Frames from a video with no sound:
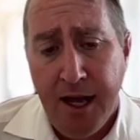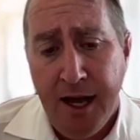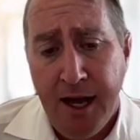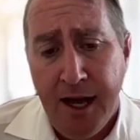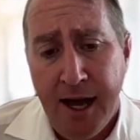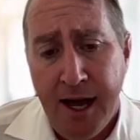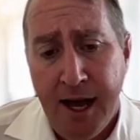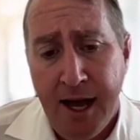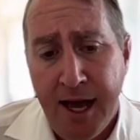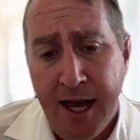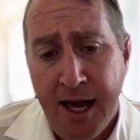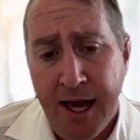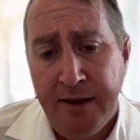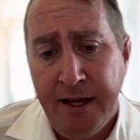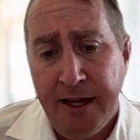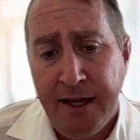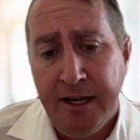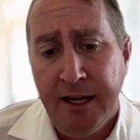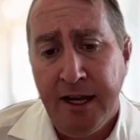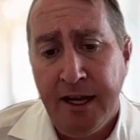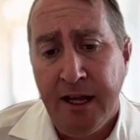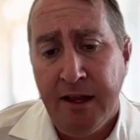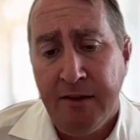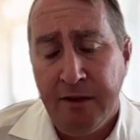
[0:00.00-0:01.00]
Uh, and
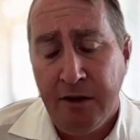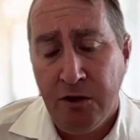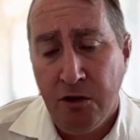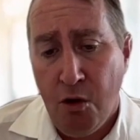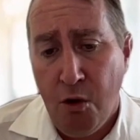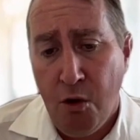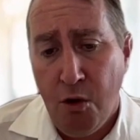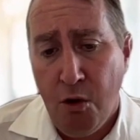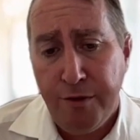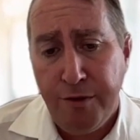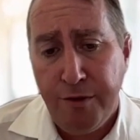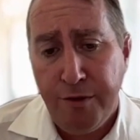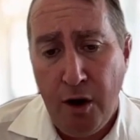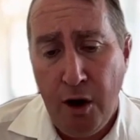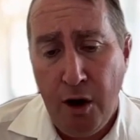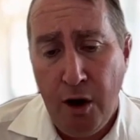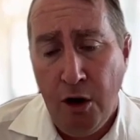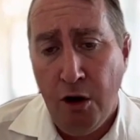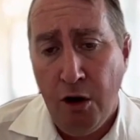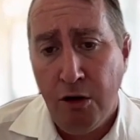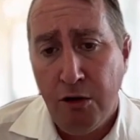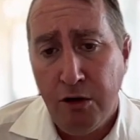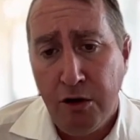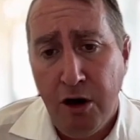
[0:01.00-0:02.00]
in in the north,
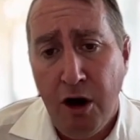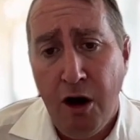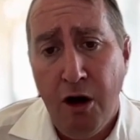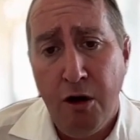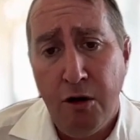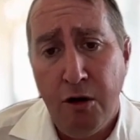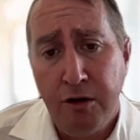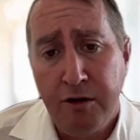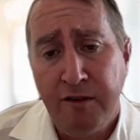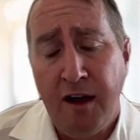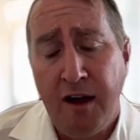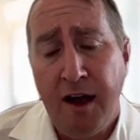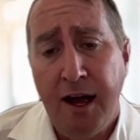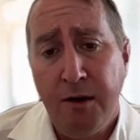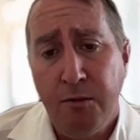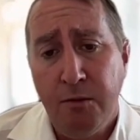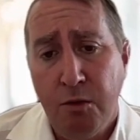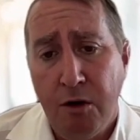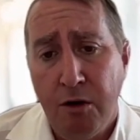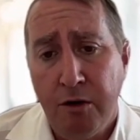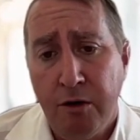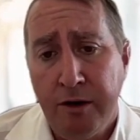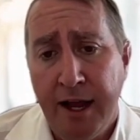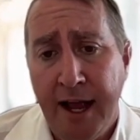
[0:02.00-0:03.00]
Hong Kong,
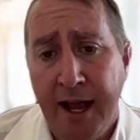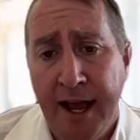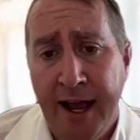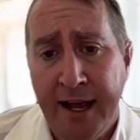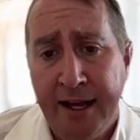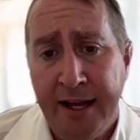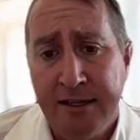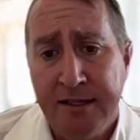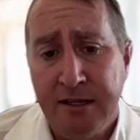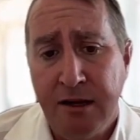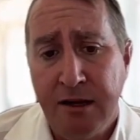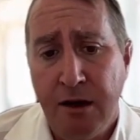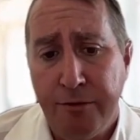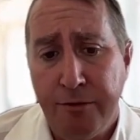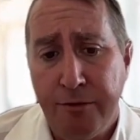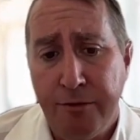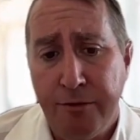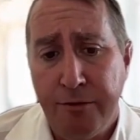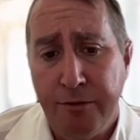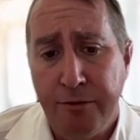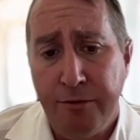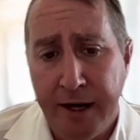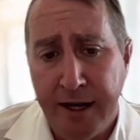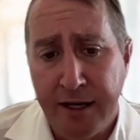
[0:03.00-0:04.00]
Taiwan, and South
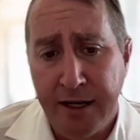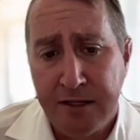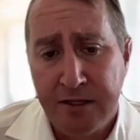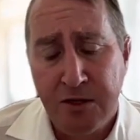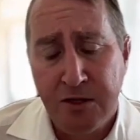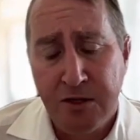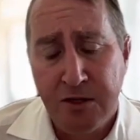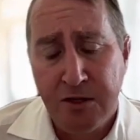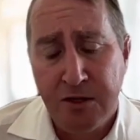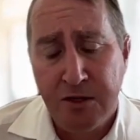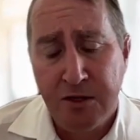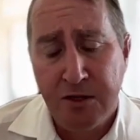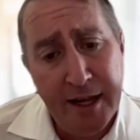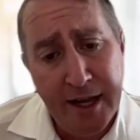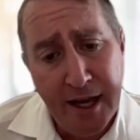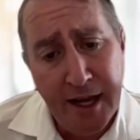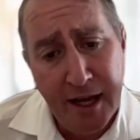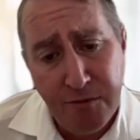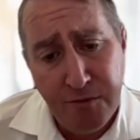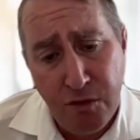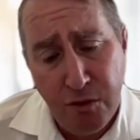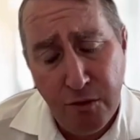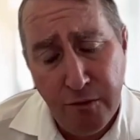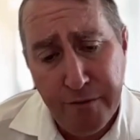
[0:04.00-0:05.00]
Korea. So we really
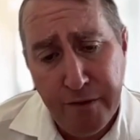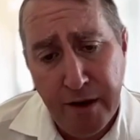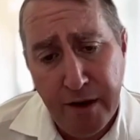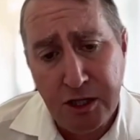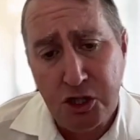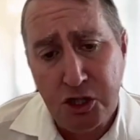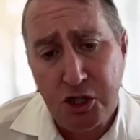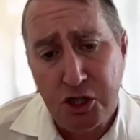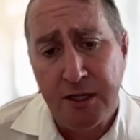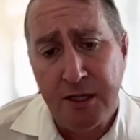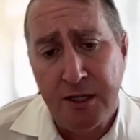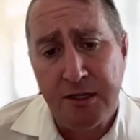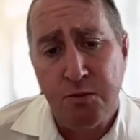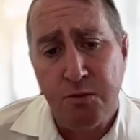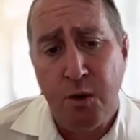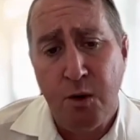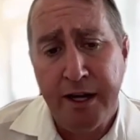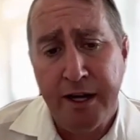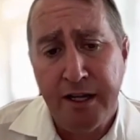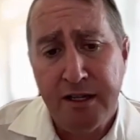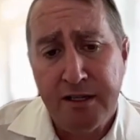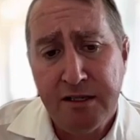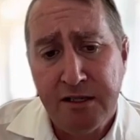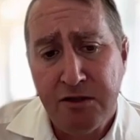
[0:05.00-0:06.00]
have two functions.
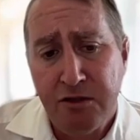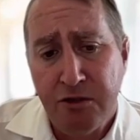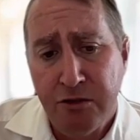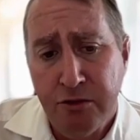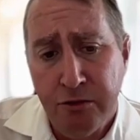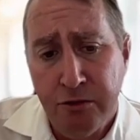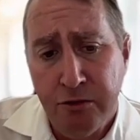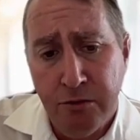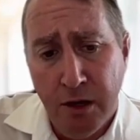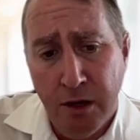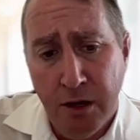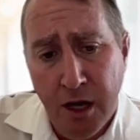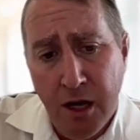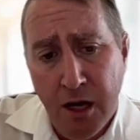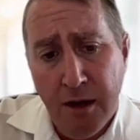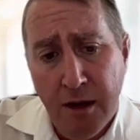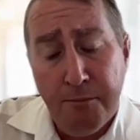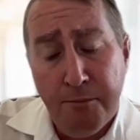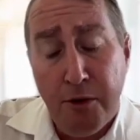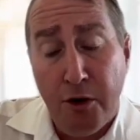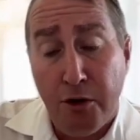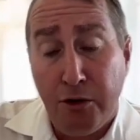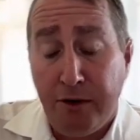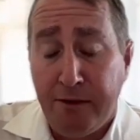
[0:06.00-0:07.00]
One is to
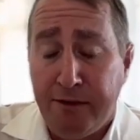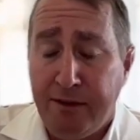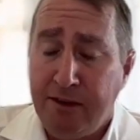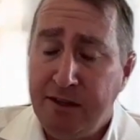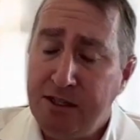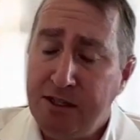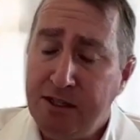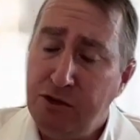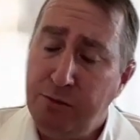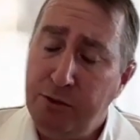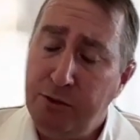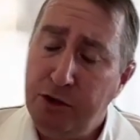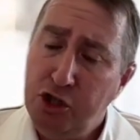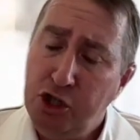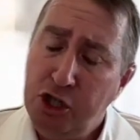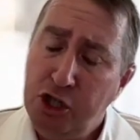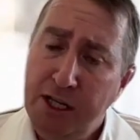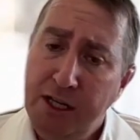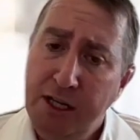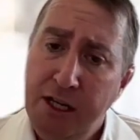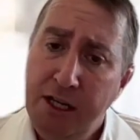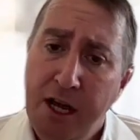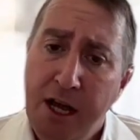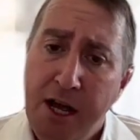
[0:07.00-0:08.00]
broker the
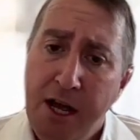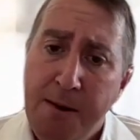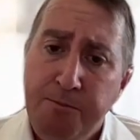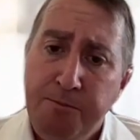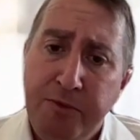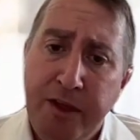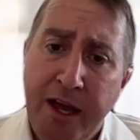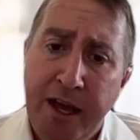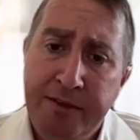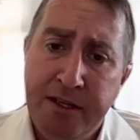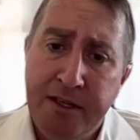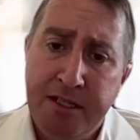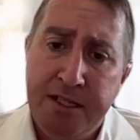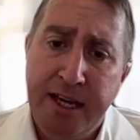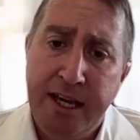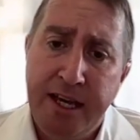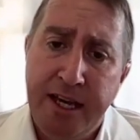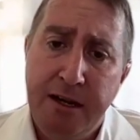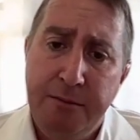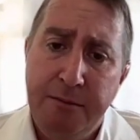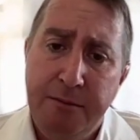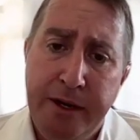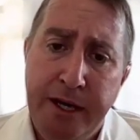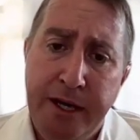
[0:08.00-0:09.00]
distribution, and the
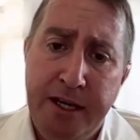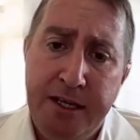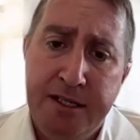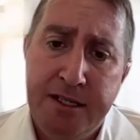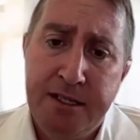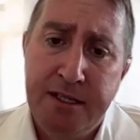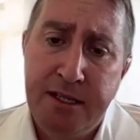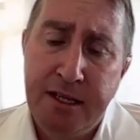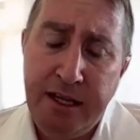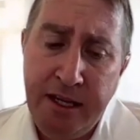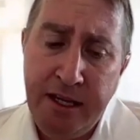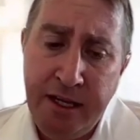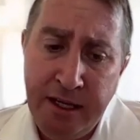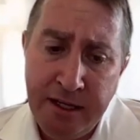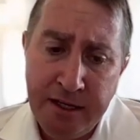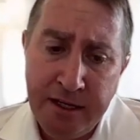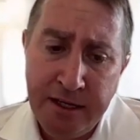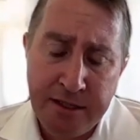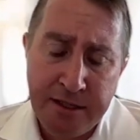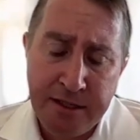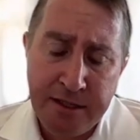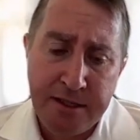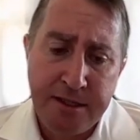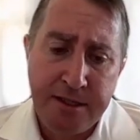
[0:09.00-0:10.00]
second piece
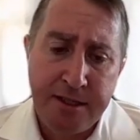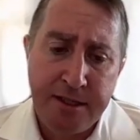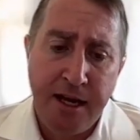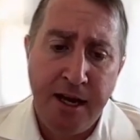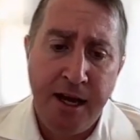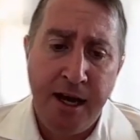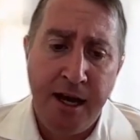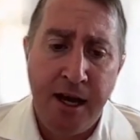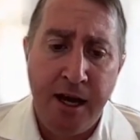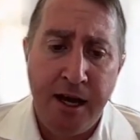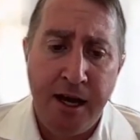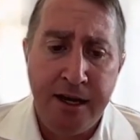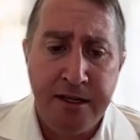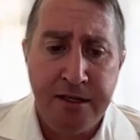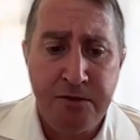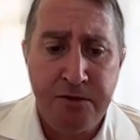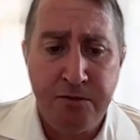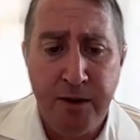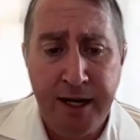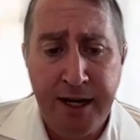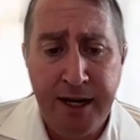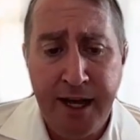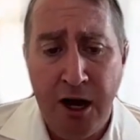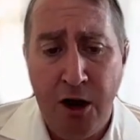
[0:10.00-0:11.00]
is uh,
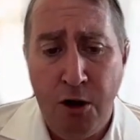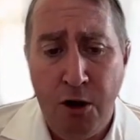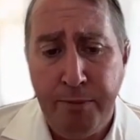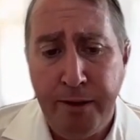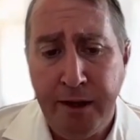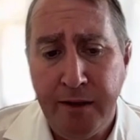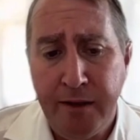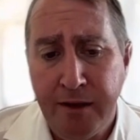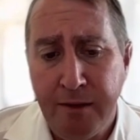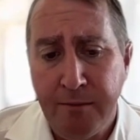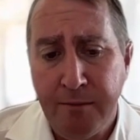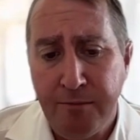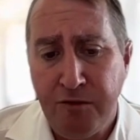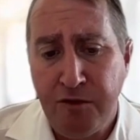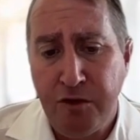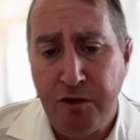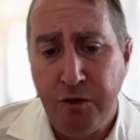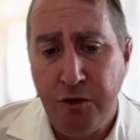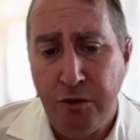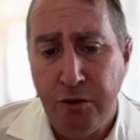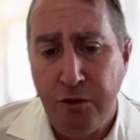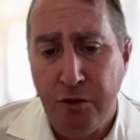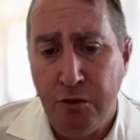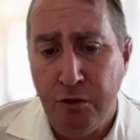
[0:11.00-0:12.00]
is really helping them
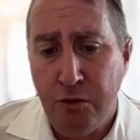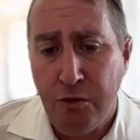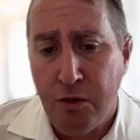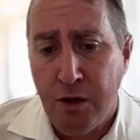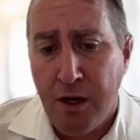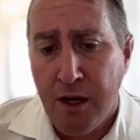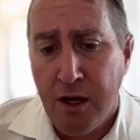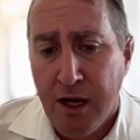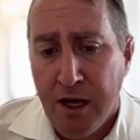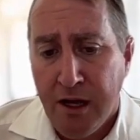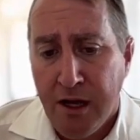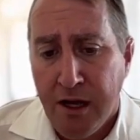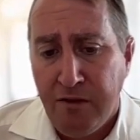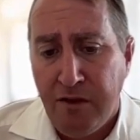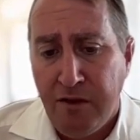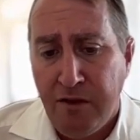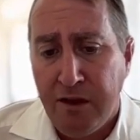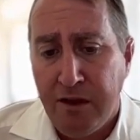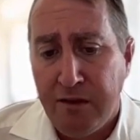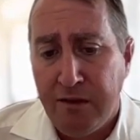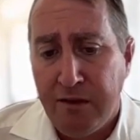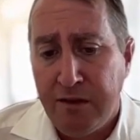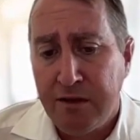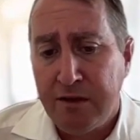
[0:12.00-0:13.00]
to,
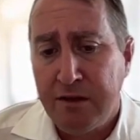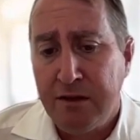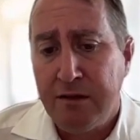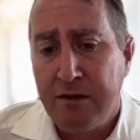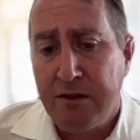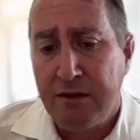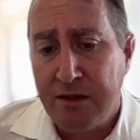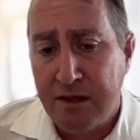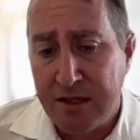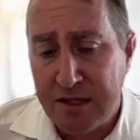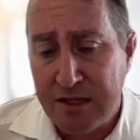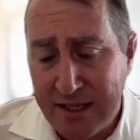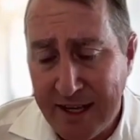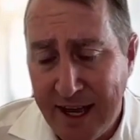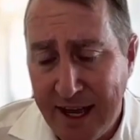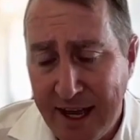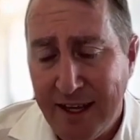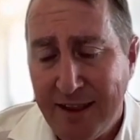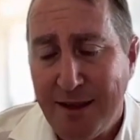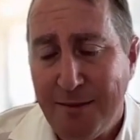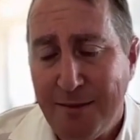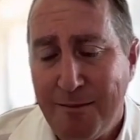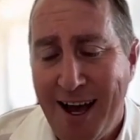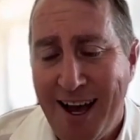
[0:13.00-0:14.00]
to to to
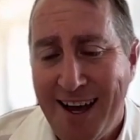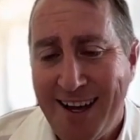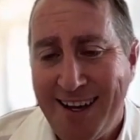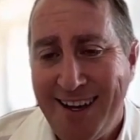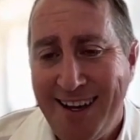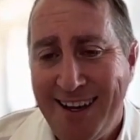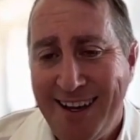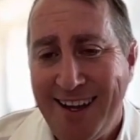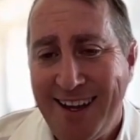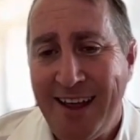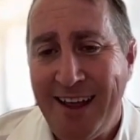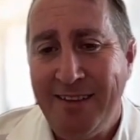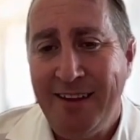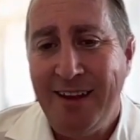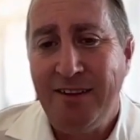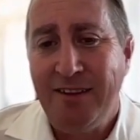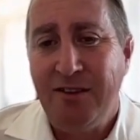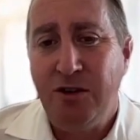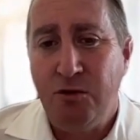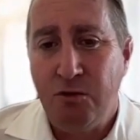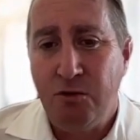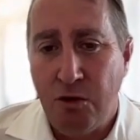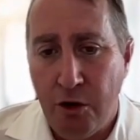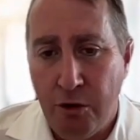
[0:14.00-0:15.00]
stay in the market and
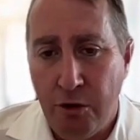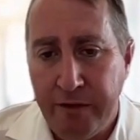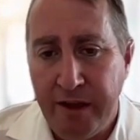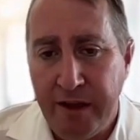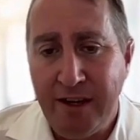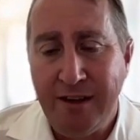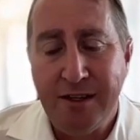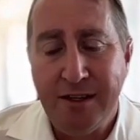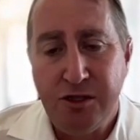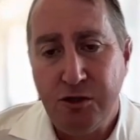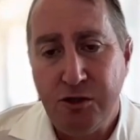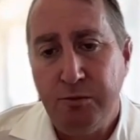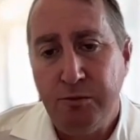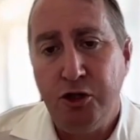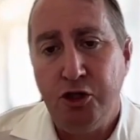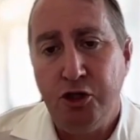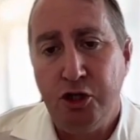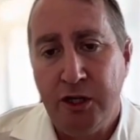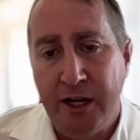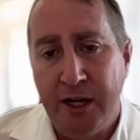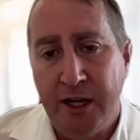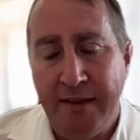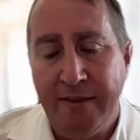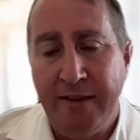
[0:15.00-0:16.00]
then to grow their
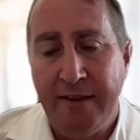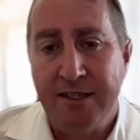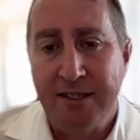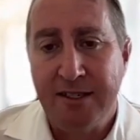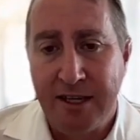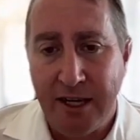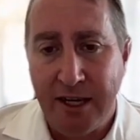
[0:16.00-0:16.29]
distribution and their